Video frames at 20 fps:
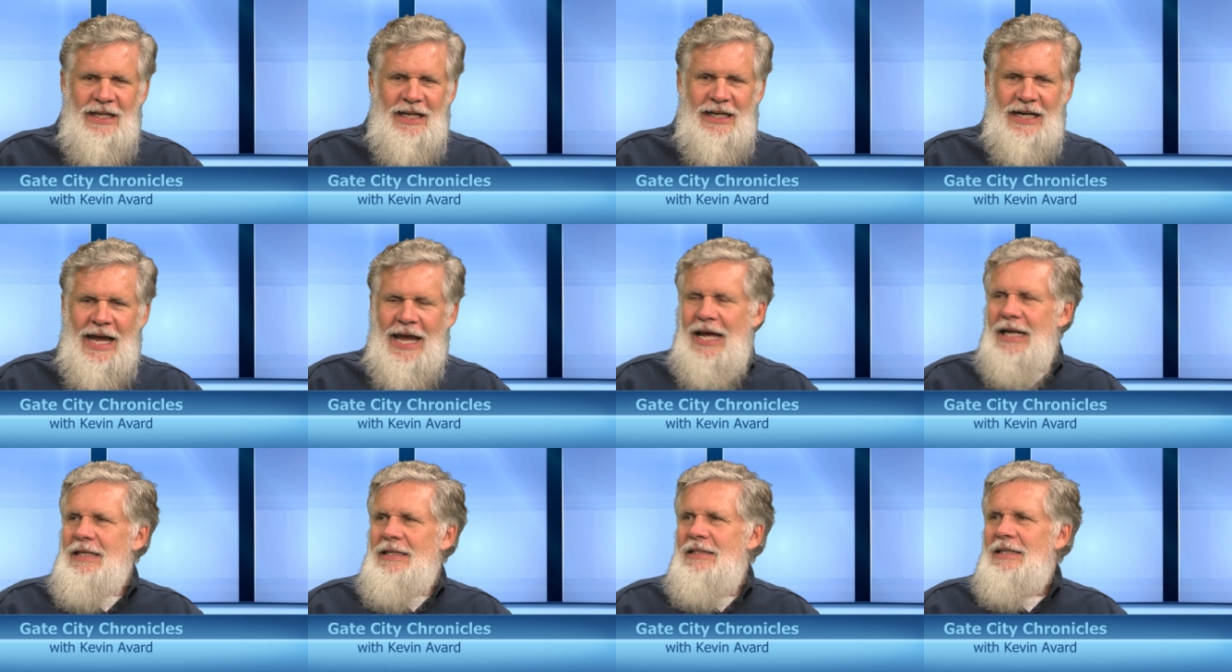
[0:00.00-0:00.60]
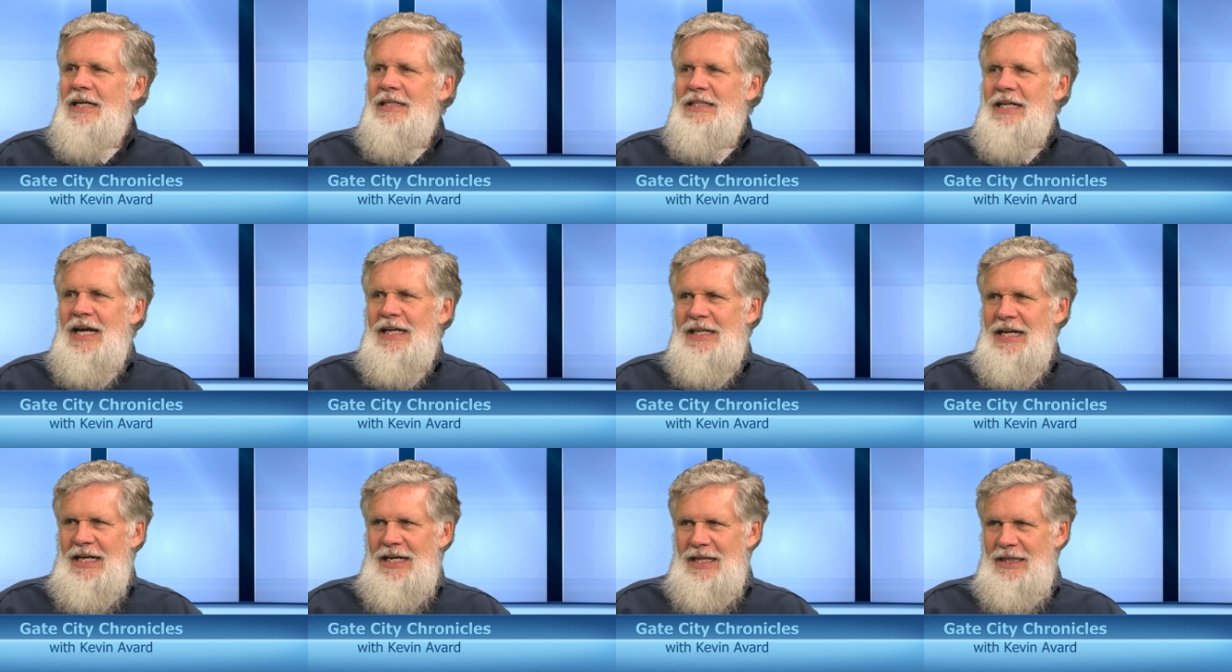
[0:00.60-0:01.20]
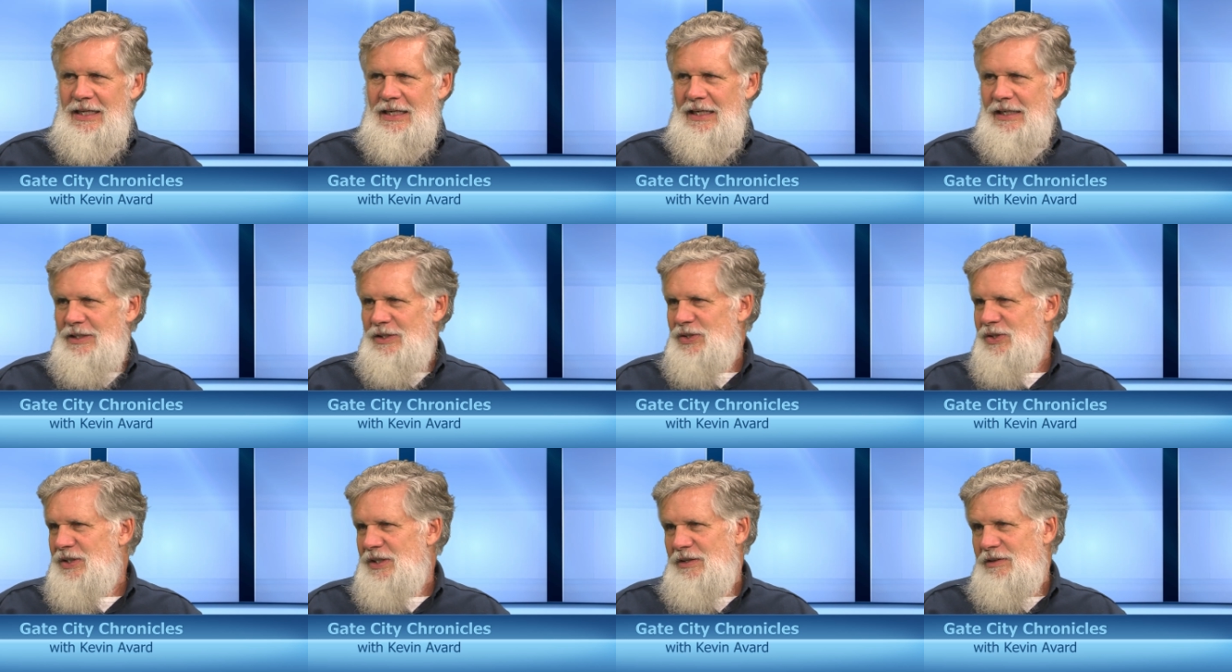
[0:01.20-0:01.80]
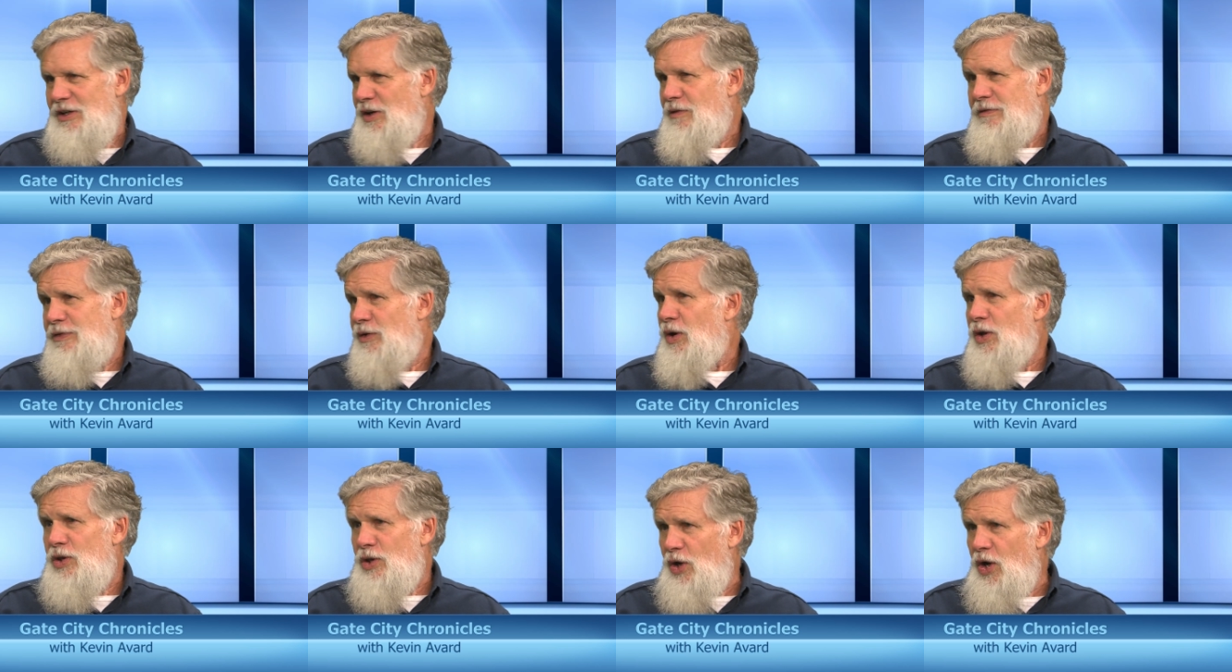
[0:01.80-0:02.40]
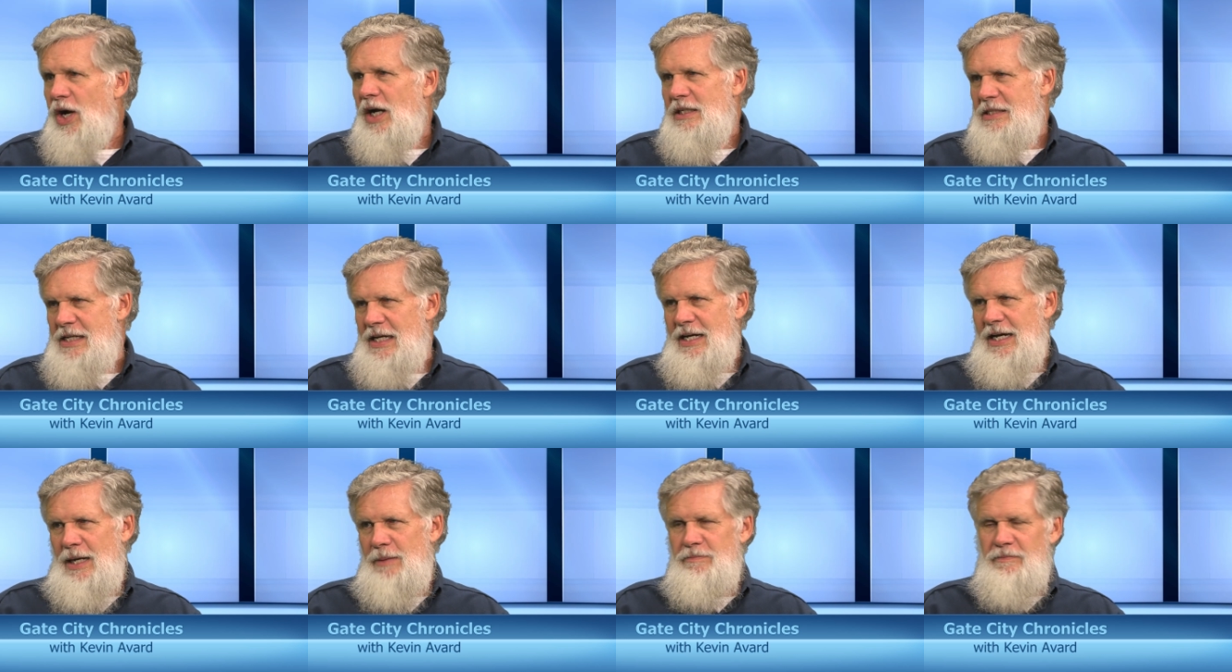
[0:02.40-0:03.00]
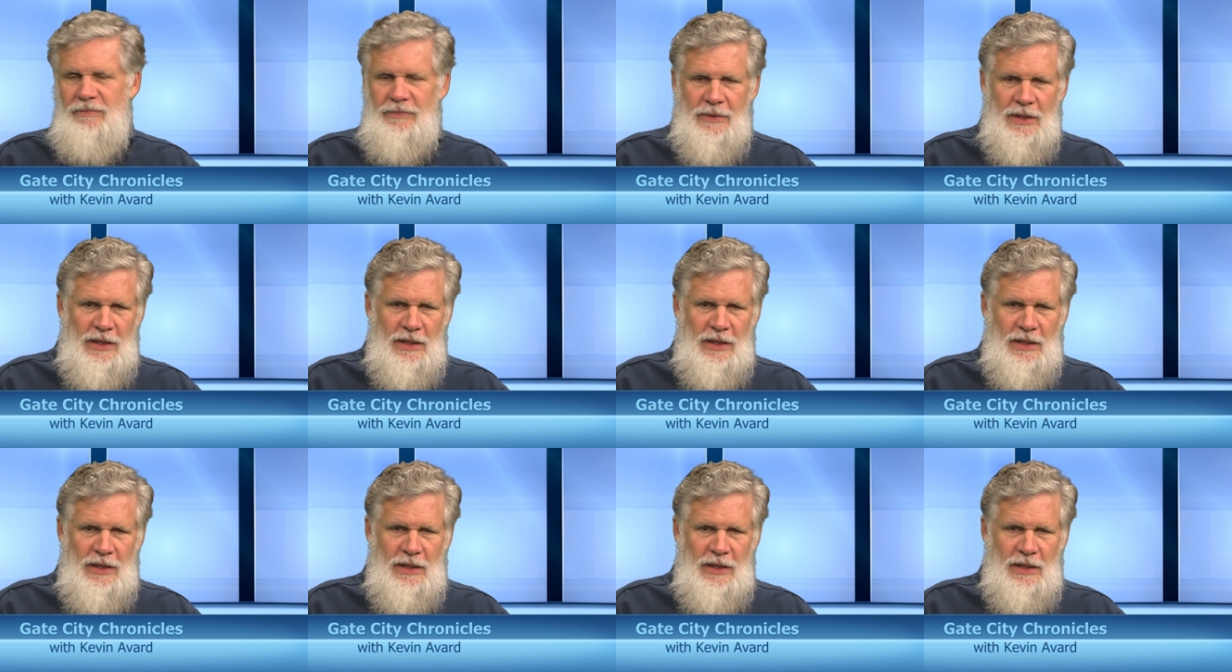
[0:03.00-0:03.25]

And I hadn't done that kind of thing, for a long time.